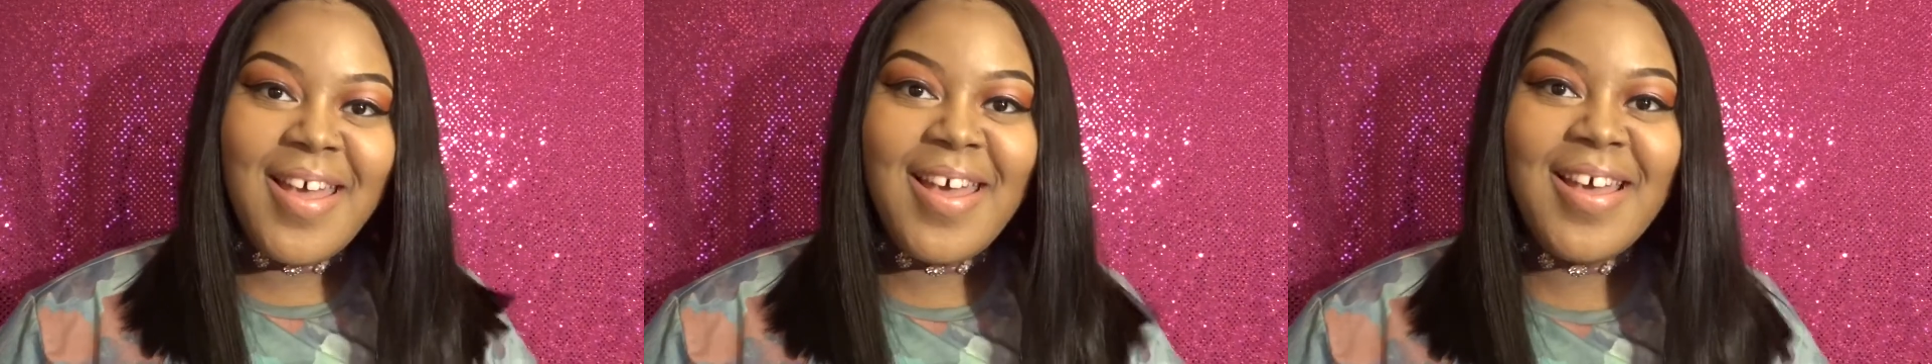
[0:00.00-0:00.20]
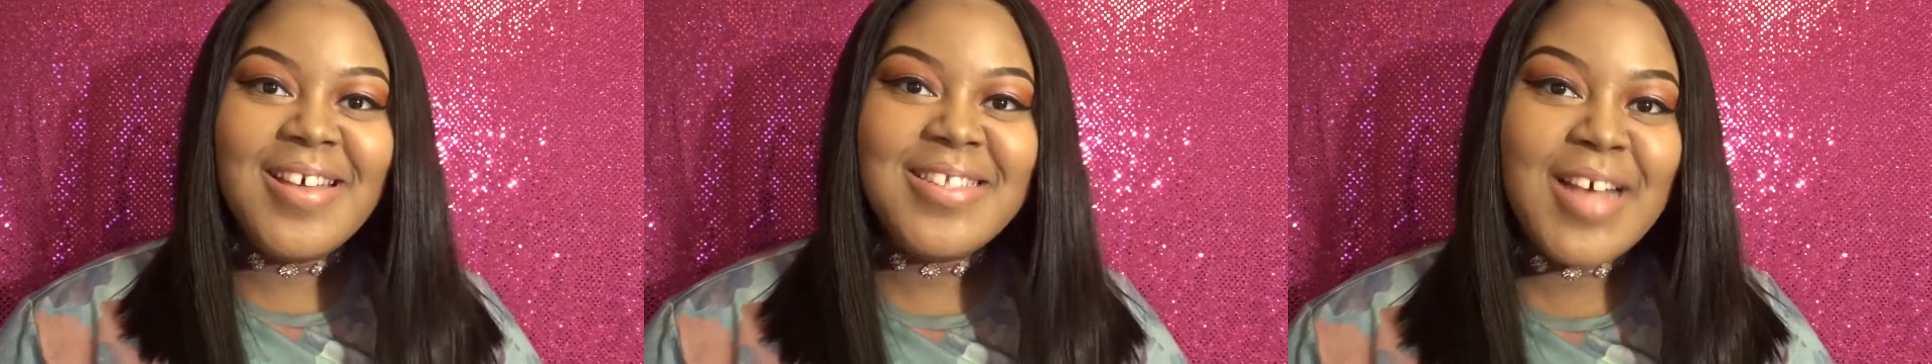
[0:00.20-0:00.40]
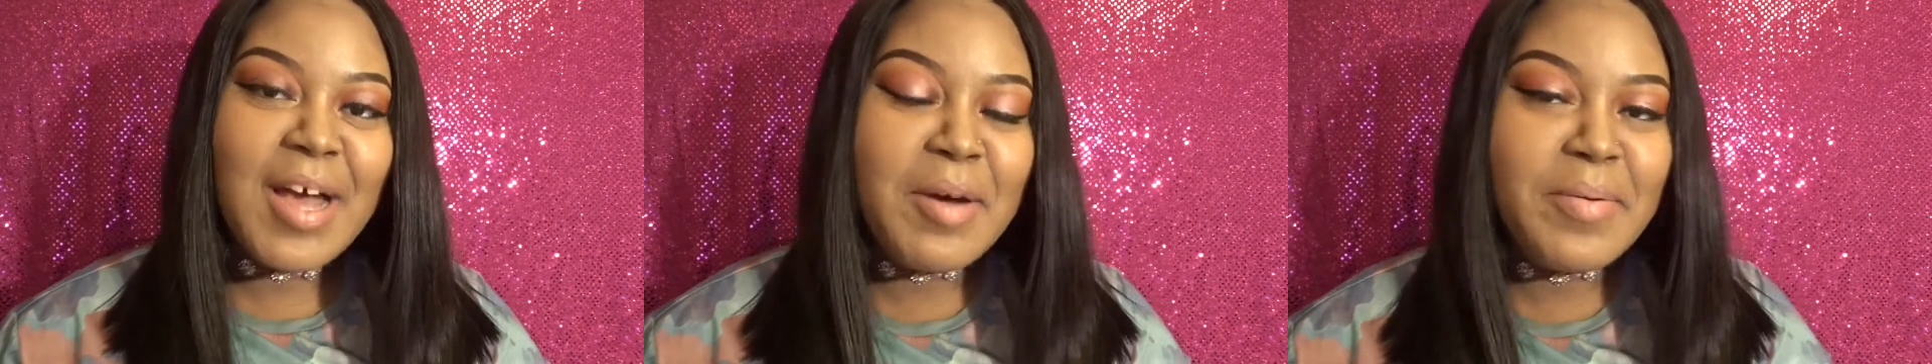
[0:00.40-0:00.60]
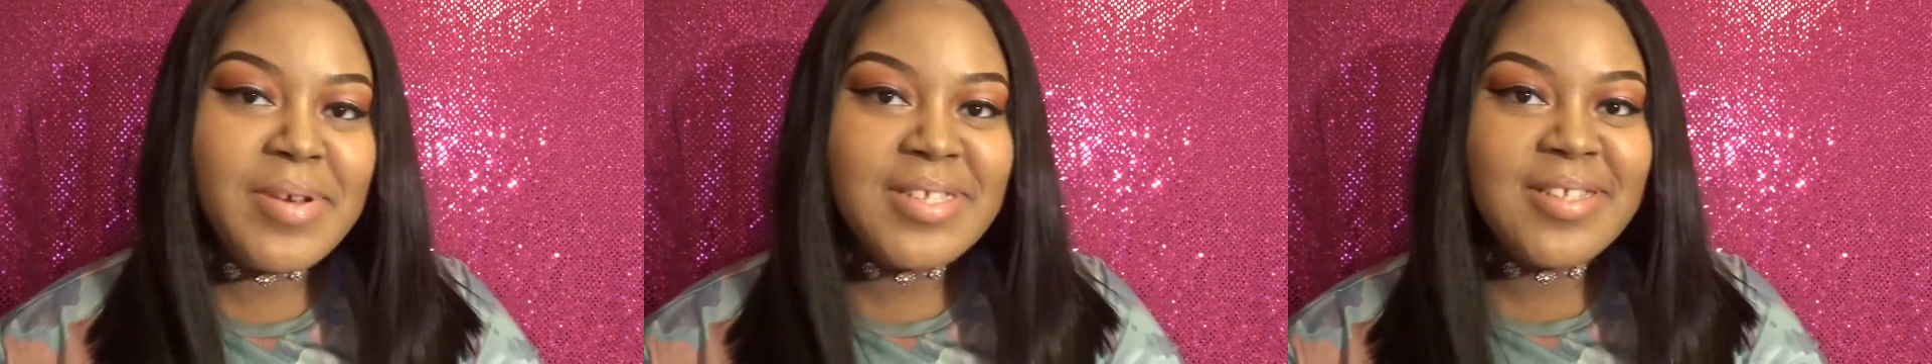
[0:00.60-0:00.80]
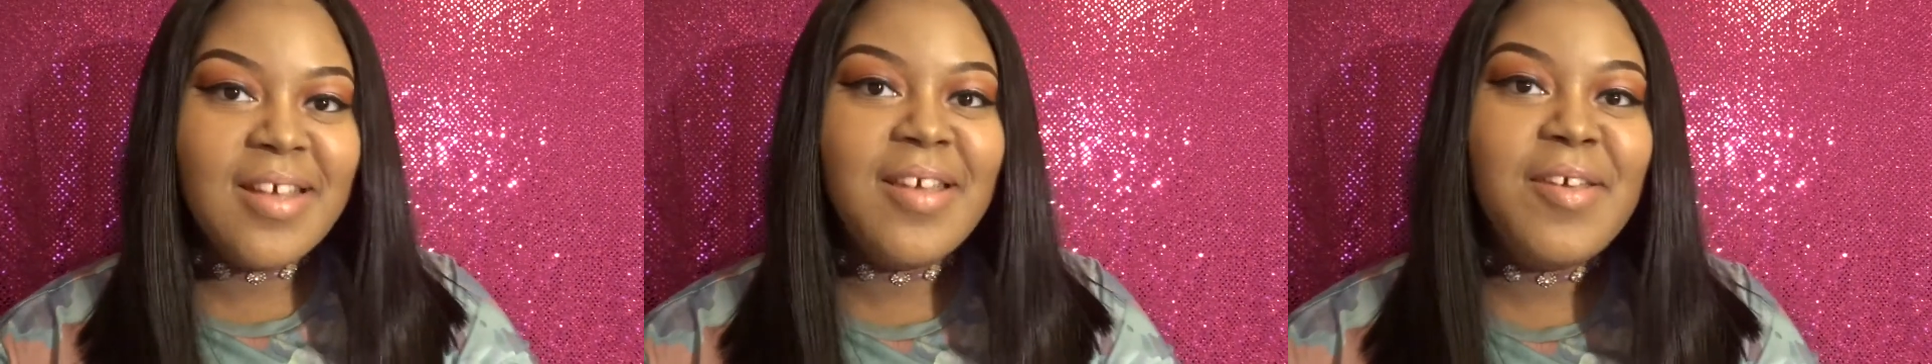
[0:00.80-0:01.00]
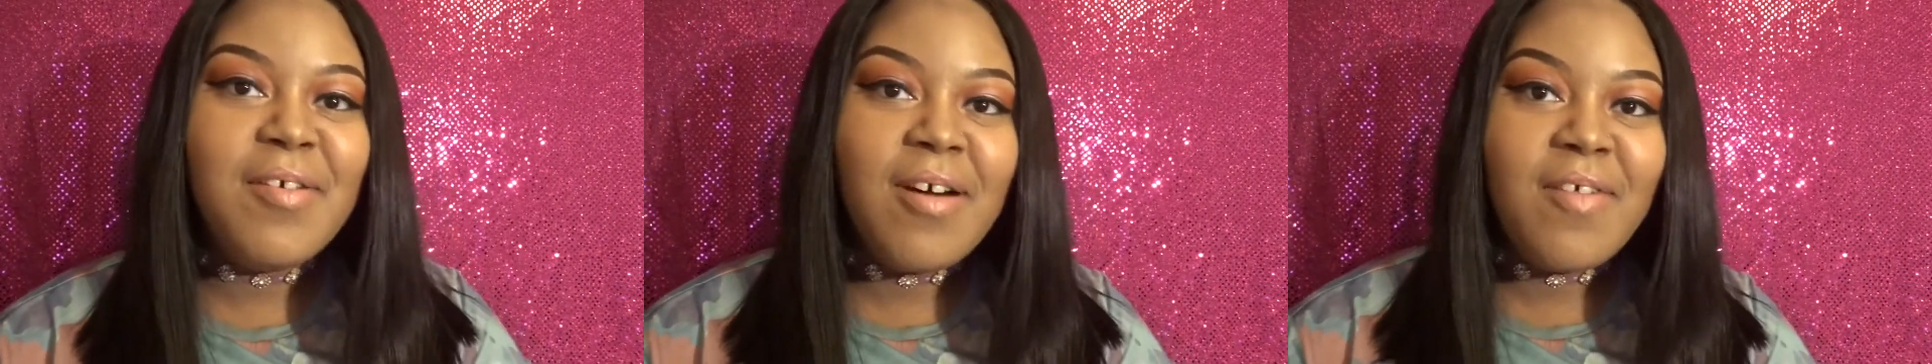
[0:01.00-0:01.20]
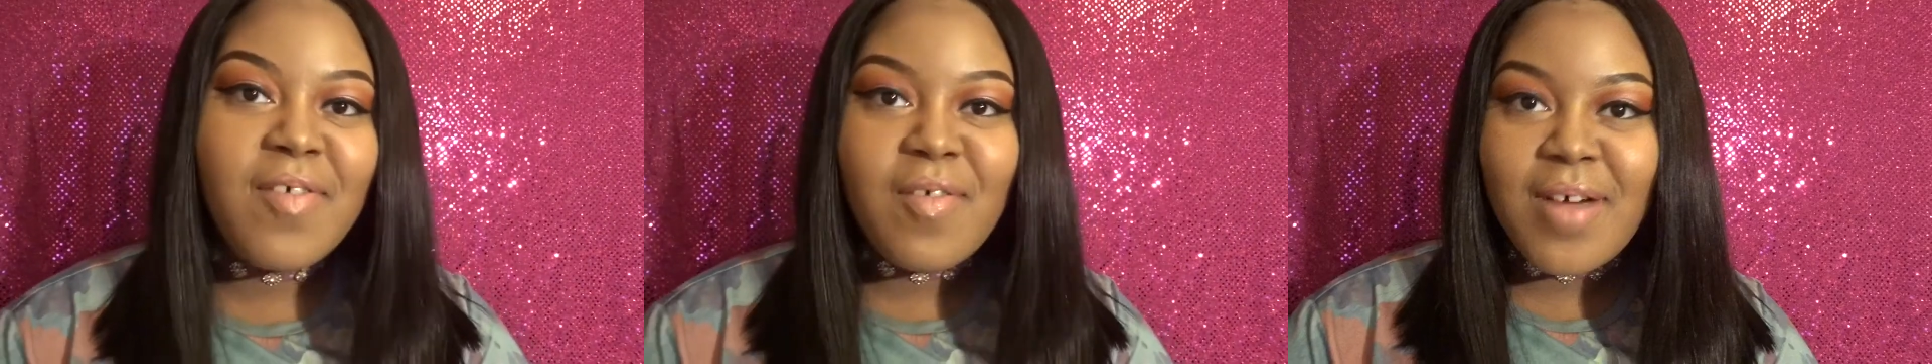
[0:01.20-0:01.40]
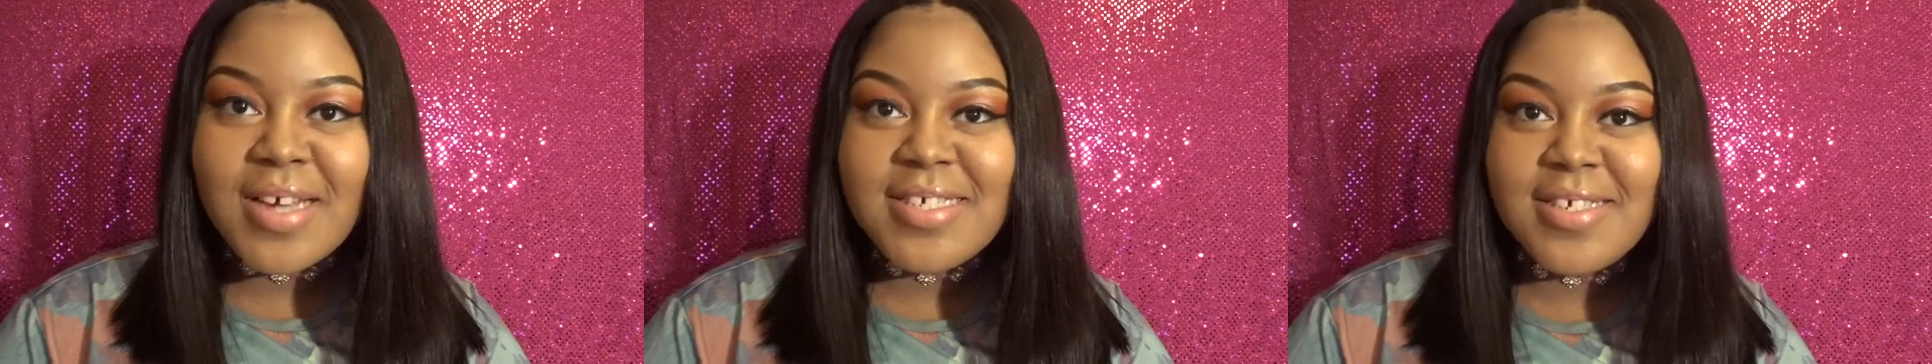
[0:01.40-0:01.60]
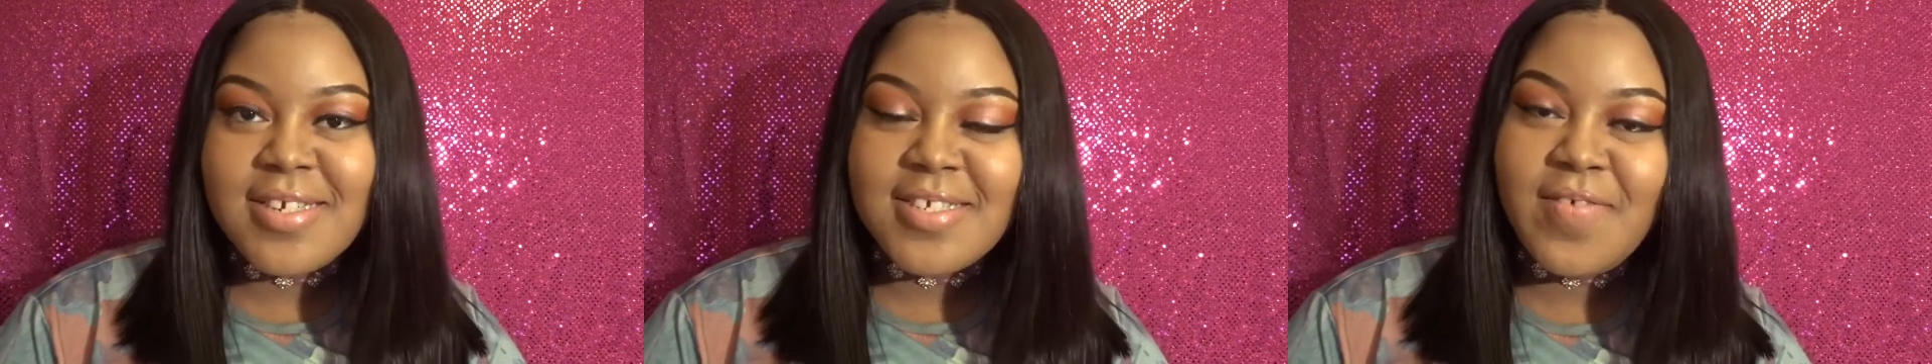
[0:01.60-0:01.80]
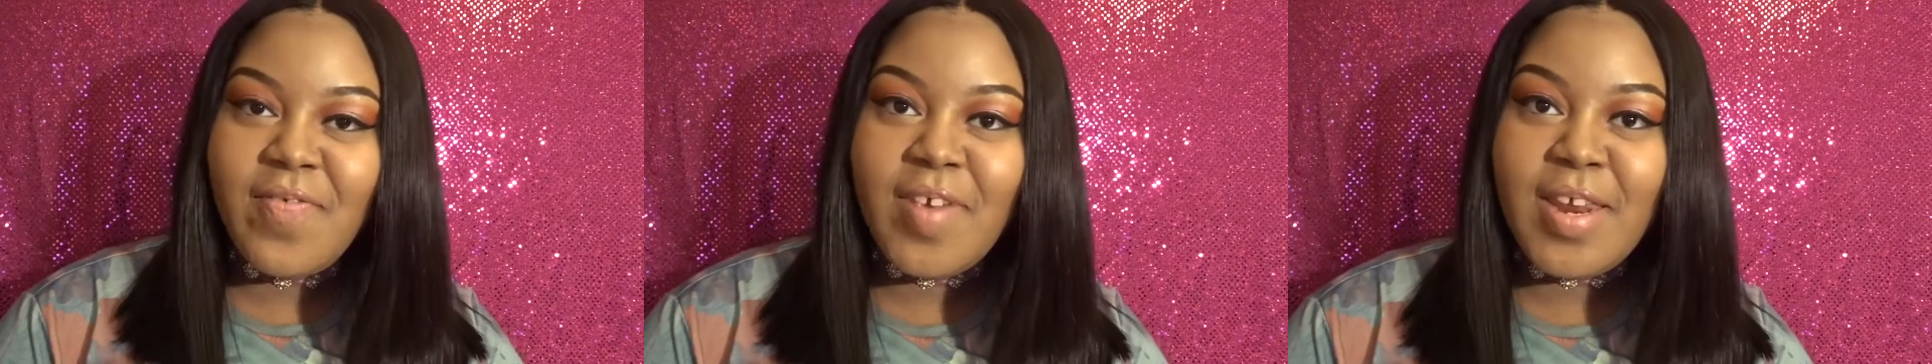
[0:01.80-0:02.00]
as always, thank you all for watching
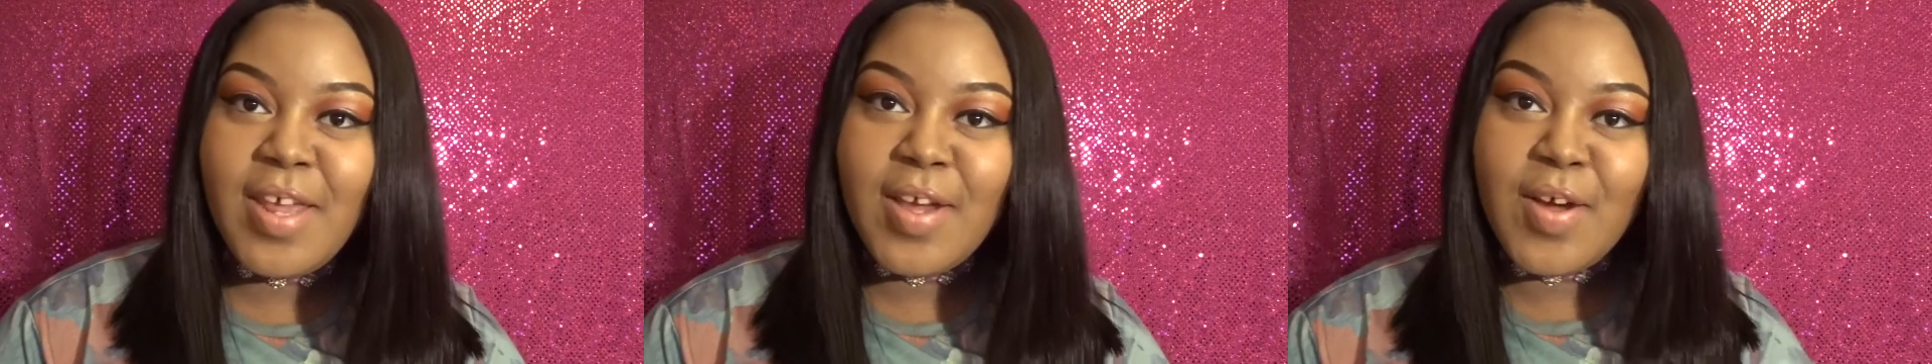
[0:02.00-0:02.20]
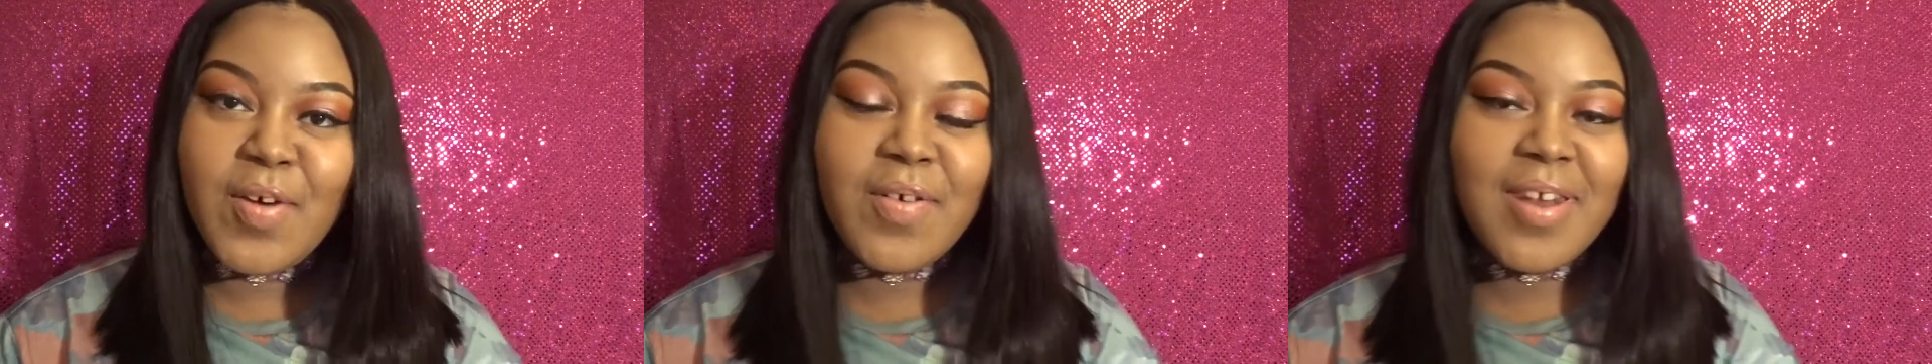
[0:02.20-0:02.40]
this video.